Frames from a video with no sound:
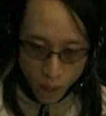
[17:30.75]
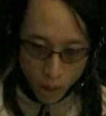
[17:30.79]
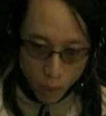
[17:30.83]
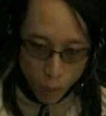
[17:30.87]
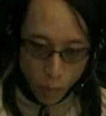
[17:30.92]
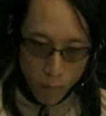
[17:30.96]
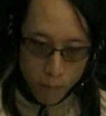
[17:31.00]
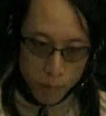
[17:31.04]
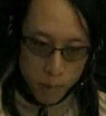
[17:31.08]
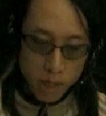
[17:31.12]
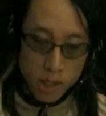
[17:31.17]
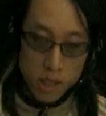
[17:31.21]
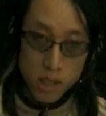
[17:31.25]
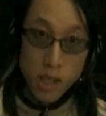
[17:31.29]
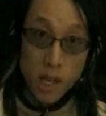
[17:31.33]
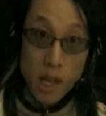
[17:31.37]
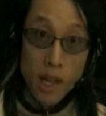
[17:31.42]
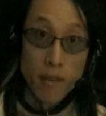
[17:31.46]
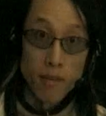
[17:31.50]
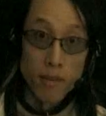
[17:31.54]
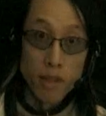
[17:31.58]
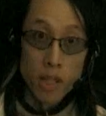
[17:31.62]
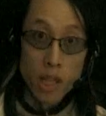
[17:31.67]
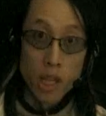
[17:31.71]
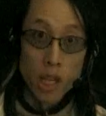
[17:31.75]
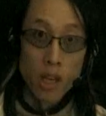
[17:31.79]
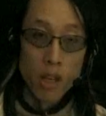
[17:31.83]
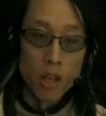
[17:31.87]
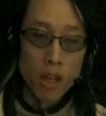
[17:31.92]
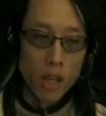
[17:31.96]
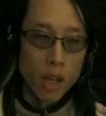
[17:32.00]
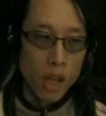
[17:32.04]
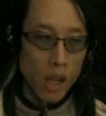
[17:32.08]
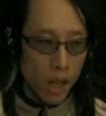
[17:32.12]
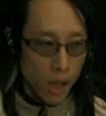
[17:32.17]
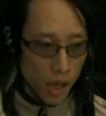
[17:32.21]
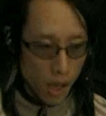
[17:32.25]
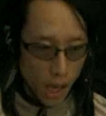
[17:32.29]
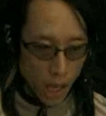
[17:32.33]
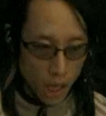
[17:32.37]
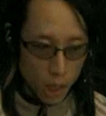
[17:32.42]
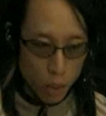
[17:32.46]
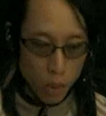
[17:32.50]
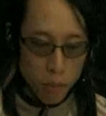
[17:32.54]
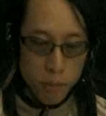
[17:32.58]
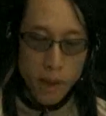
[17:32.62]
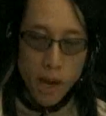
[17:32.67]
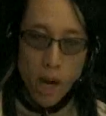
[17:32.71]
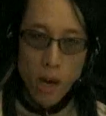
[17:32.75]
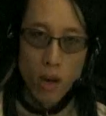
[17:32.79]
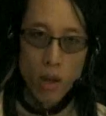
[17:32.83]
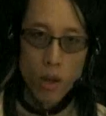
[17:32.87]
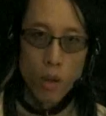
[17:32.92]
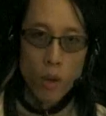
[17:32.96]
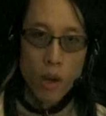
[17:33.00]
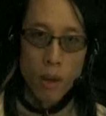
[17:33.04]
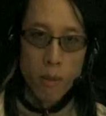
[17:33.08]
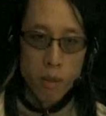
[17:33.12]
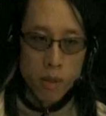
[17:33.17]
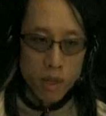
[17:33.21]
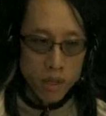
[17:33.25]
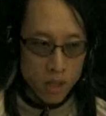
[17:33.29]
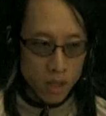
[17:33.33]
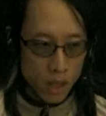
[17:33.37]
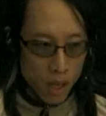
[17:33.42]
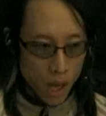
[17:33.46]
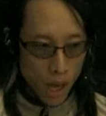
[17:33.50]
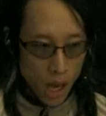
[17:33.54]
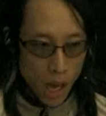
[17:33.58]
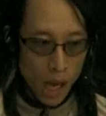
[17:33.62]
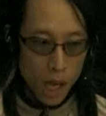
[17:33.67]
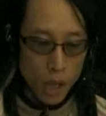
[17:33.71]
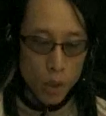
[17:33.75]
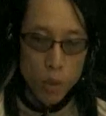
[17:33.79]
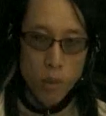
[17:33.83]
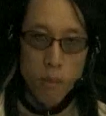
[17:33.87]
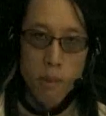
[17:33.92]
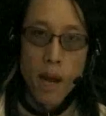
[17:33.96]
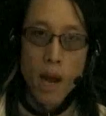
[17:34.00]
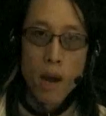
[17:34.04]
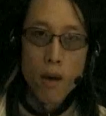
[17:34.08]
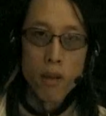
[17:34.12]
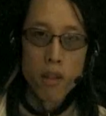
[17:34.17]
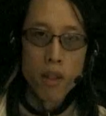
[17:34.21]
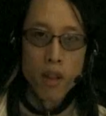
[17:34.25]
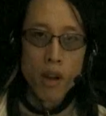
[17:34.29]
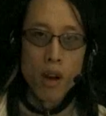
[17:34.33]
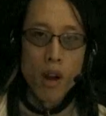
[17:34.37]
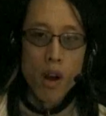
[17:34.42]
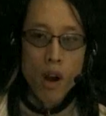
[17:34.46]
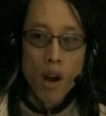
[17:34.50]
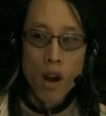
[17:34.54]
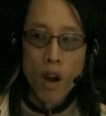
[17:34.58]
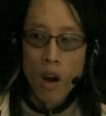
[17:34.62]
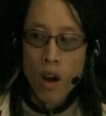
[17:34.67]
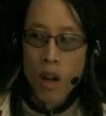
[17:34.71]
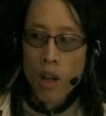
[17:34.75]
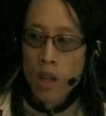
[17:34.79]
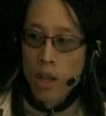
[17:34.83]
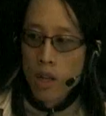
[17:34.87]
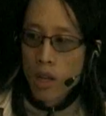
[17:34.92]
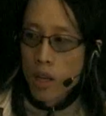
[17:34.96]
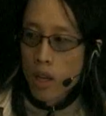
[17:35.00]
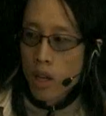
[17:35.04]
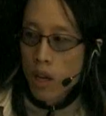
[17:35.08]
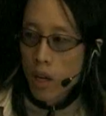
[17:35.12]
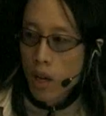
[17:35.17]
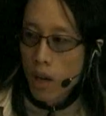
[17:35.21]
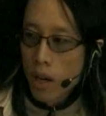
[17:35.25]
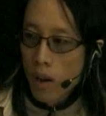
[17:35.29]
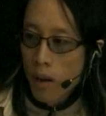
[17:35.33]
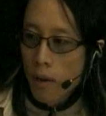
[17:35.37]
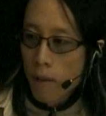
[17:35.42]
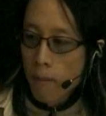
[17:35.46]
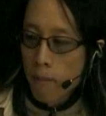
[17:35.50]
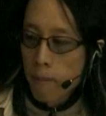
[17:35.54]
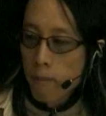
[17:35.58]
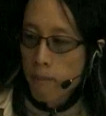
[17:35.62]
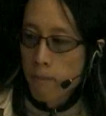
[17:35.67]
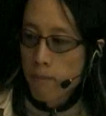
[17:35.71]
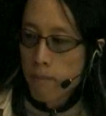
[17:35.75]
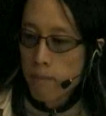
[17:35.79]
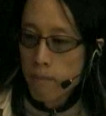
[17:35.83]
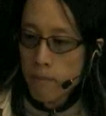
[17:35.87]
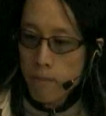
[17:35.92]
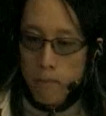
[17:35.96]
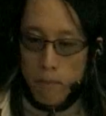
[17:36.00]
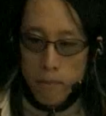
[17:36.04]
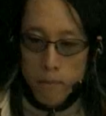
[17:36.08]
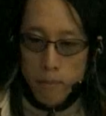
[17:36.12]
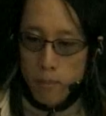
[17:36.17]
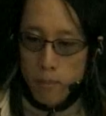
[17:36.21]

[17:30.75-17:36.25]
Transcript: what kind of weapons does it have to carry how do we power the weapons how do we power the car um,